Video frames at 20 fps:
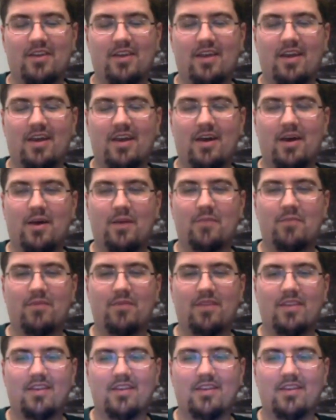
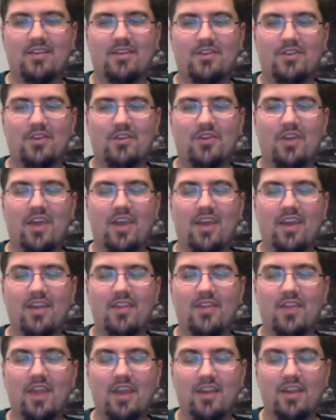So taking
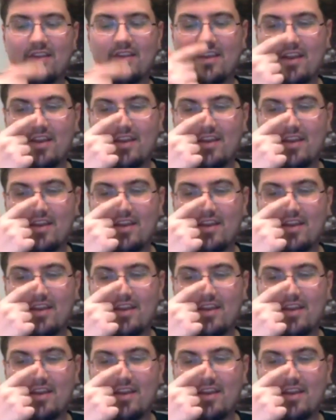things in